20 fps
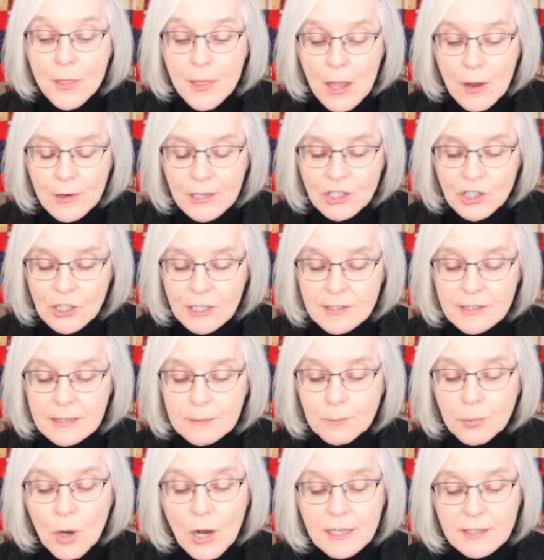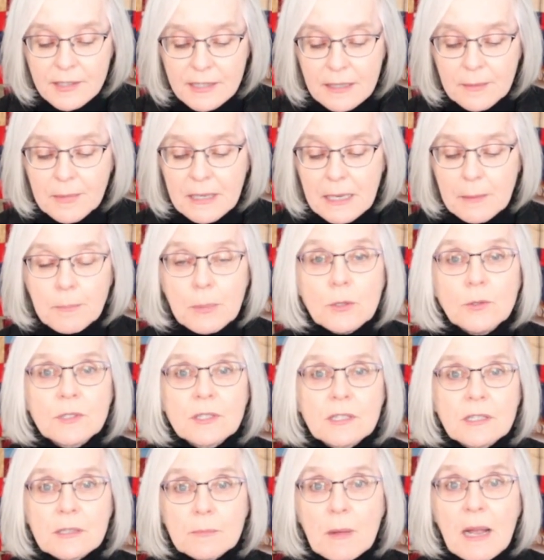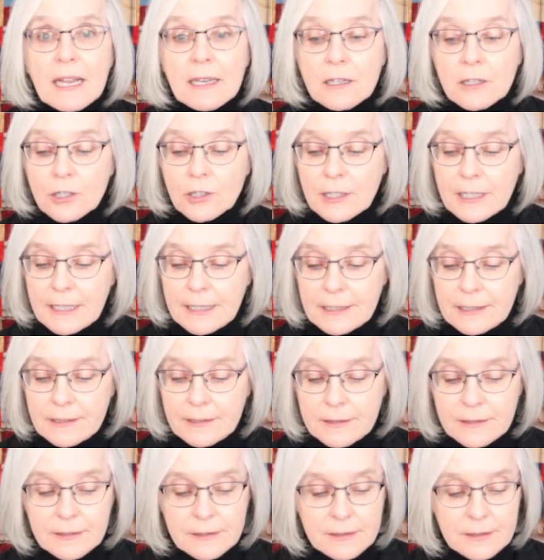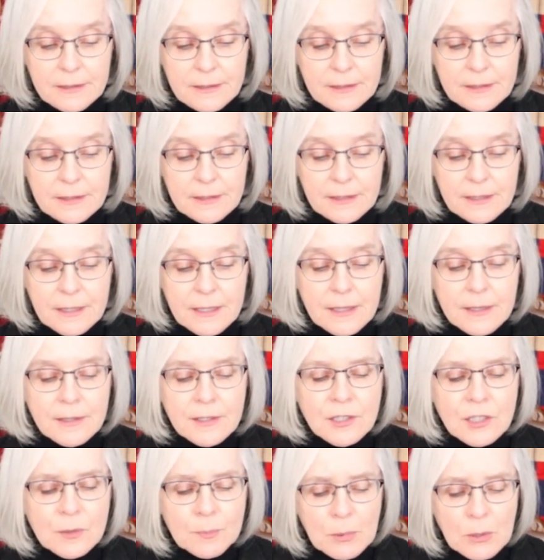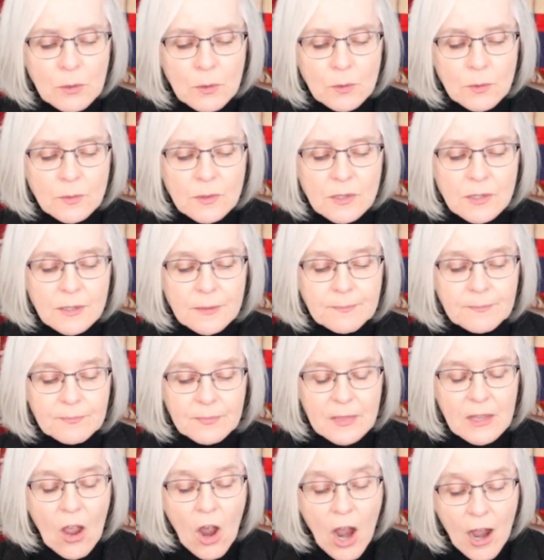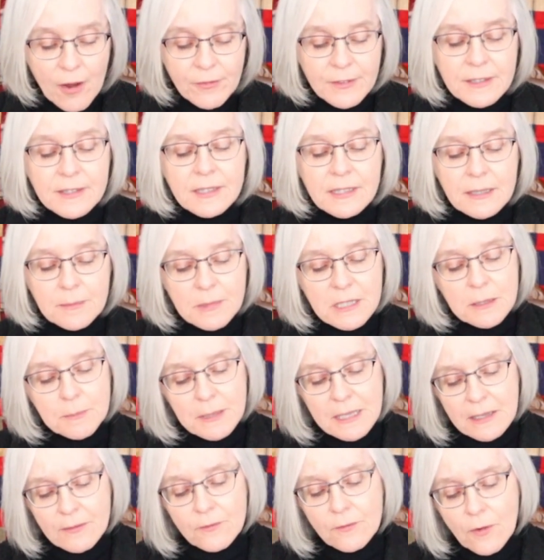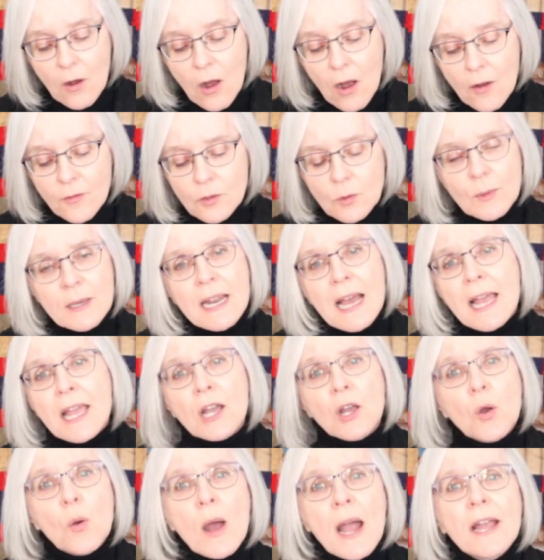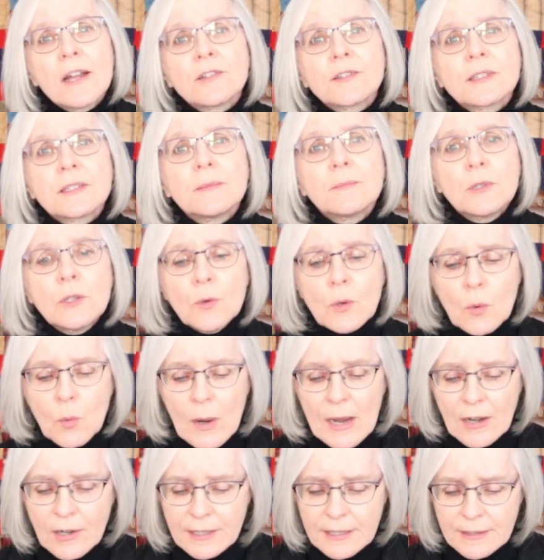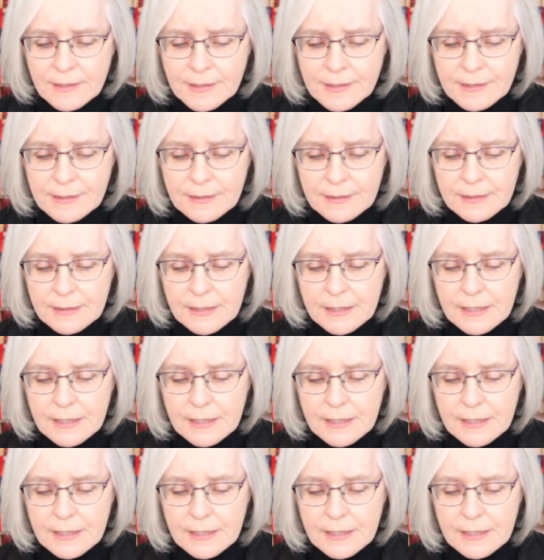their adjacent proximity boosts my learning. The spoons often seem to be involved when I acquire some new awareness.